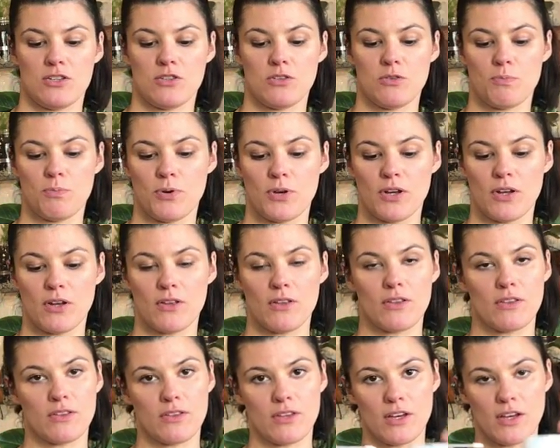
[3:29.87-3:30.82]
You put
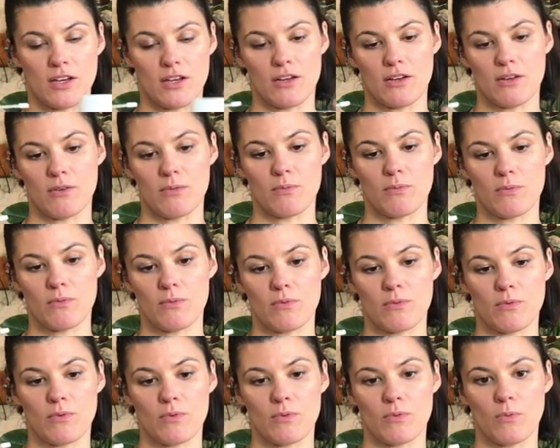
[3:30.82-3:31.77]
the
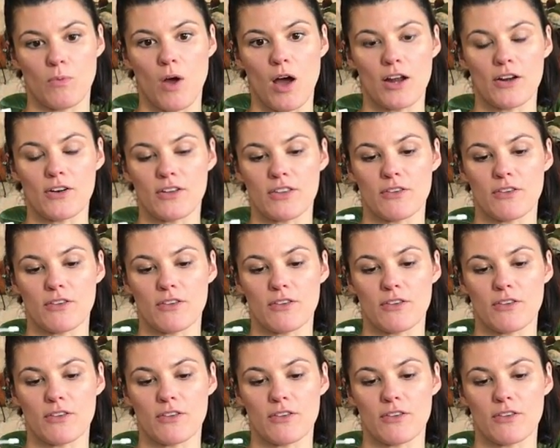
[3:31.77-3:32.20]
water